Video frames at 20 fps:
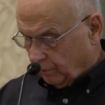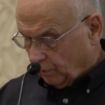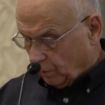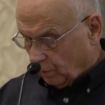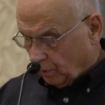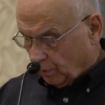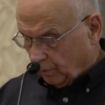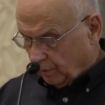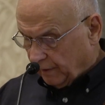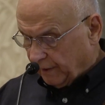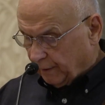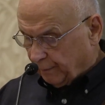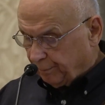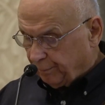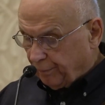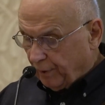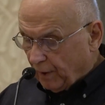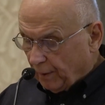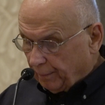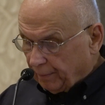You'll get
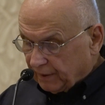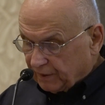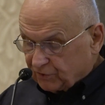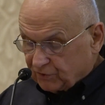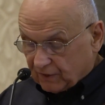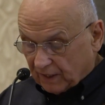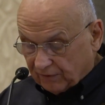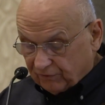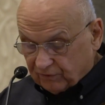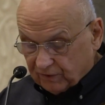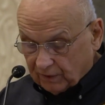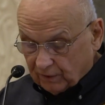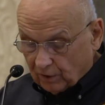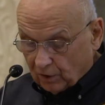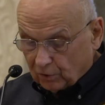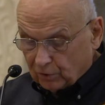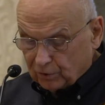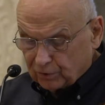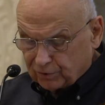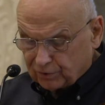public safety
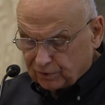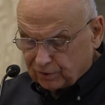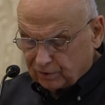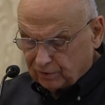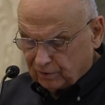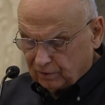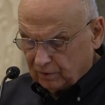notice,